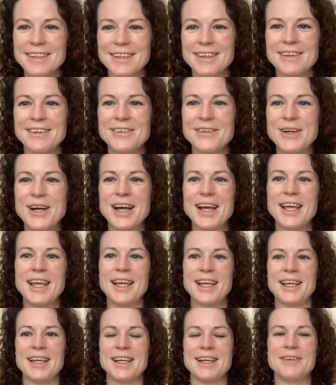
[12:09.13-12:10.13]
Oh,
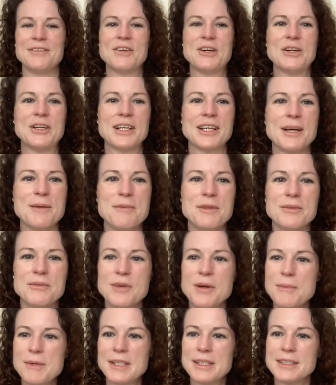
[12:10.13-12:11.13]
hi. I've got a couple of
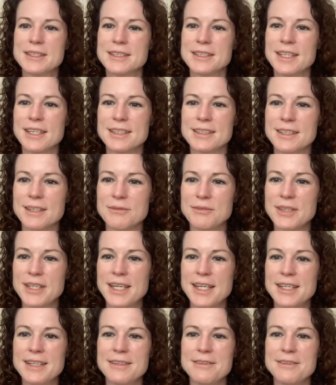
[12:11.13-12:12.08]
comments. That's lovely.